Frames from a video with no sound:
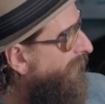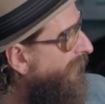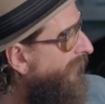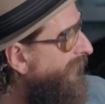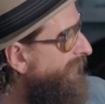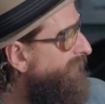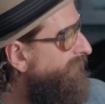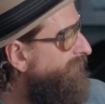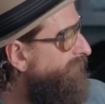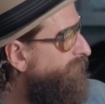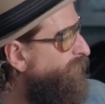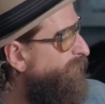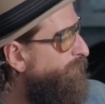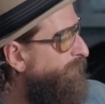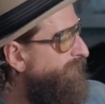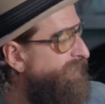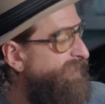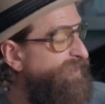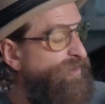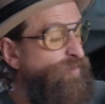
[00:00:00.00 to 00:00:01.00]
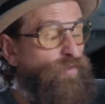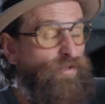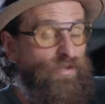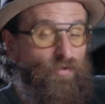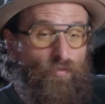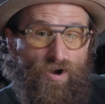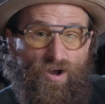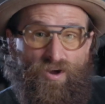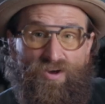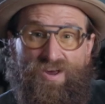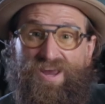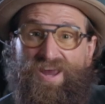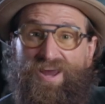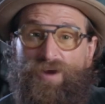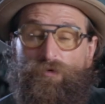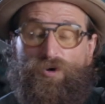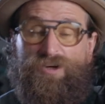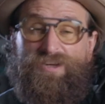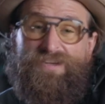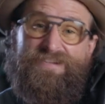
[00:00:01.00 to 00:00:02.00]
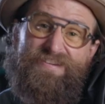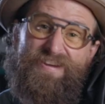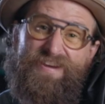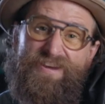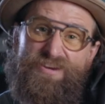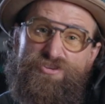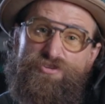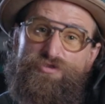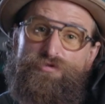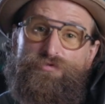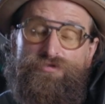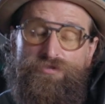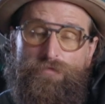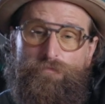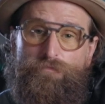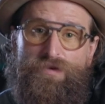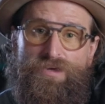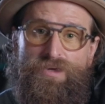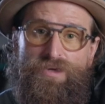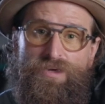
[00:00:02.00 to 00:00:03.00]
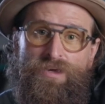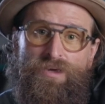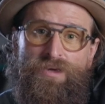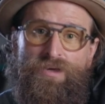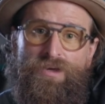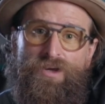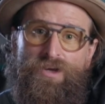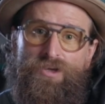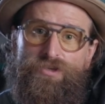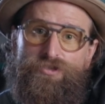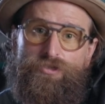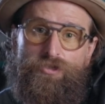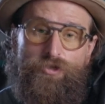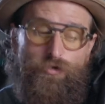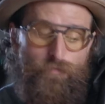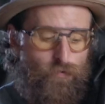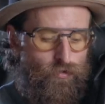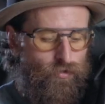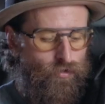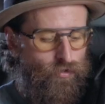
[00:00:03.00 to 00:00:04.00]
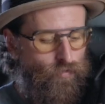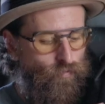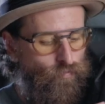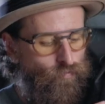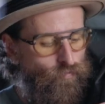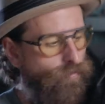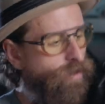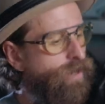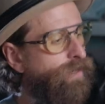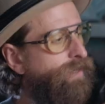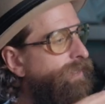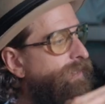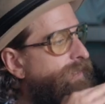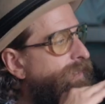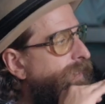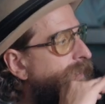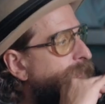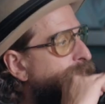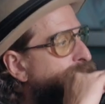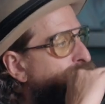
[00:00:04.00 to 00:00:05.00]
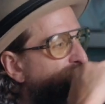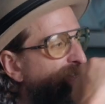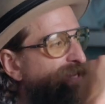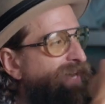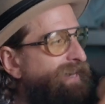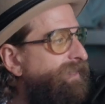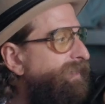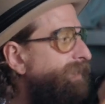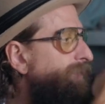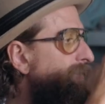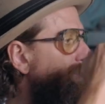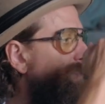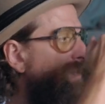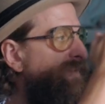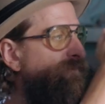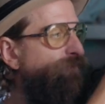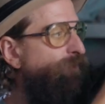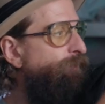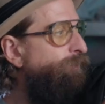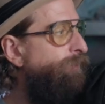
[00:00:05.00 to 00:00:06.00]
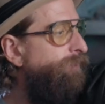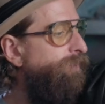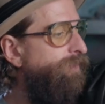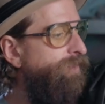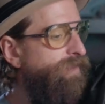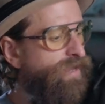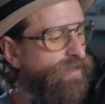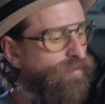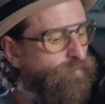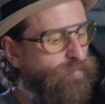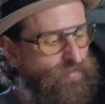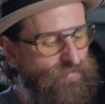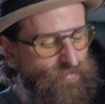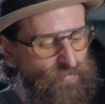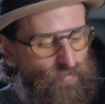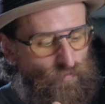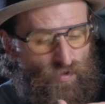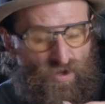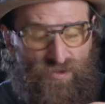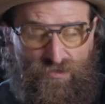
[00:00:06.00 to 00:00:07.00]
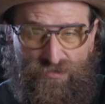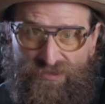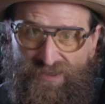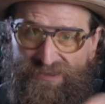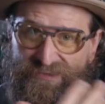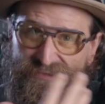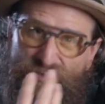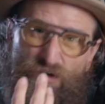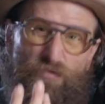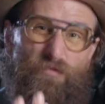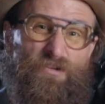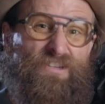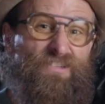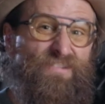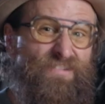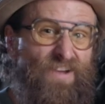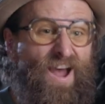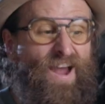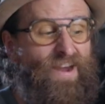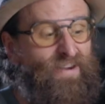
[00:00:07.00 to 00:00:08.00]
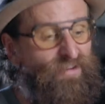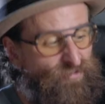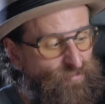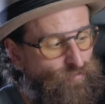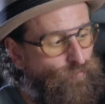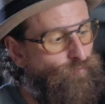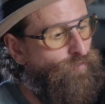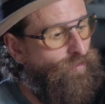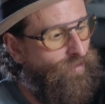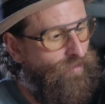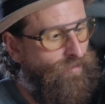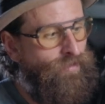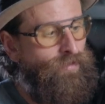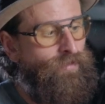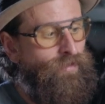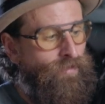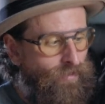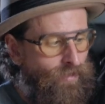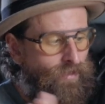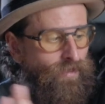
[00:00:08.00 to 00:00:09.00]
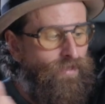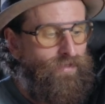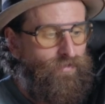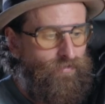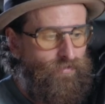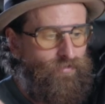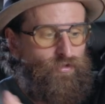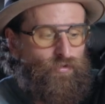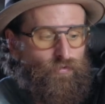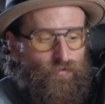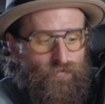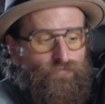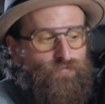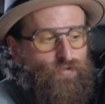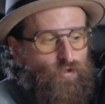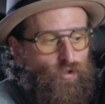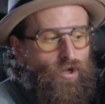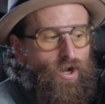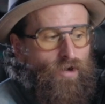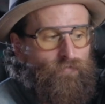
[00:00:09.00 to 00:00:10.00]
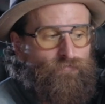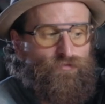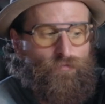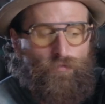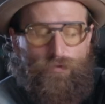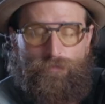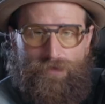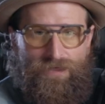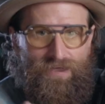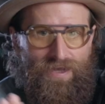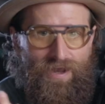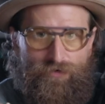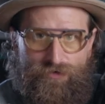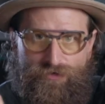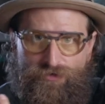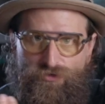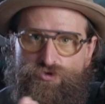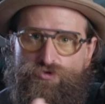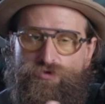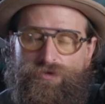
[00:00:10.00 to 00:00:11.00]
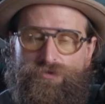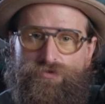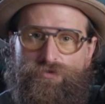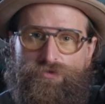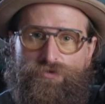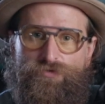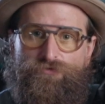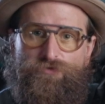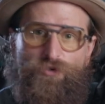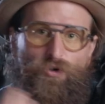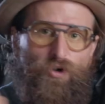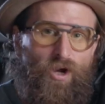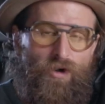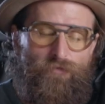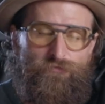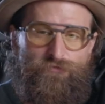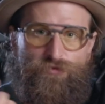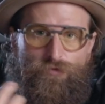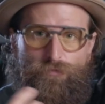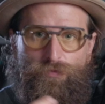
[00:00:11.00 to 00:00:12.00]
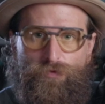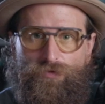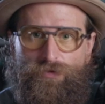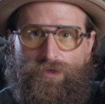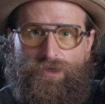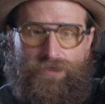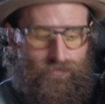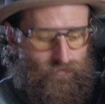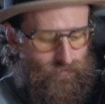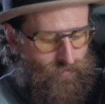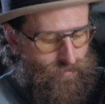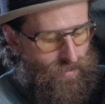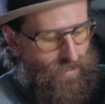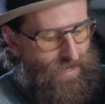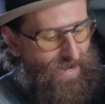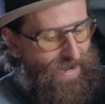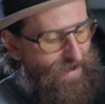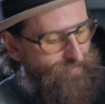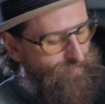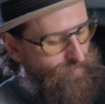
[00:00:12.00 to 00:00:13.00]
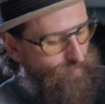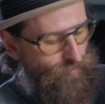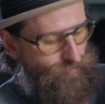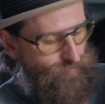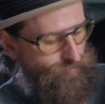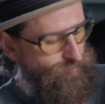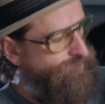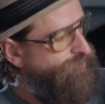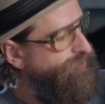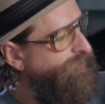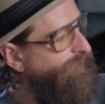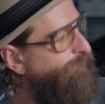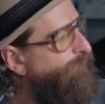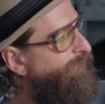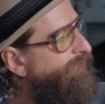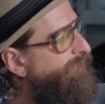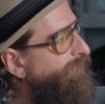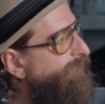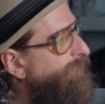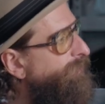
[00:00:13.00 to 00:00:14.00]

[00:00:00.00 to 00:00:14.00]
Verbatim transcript: I think this will patina really well and will continue to be super rugged in protecting your stuff from the elements and the weather. Like they're designed to really, you feel comfortable being out in a drizzle. You feel comfortable like having all your shit with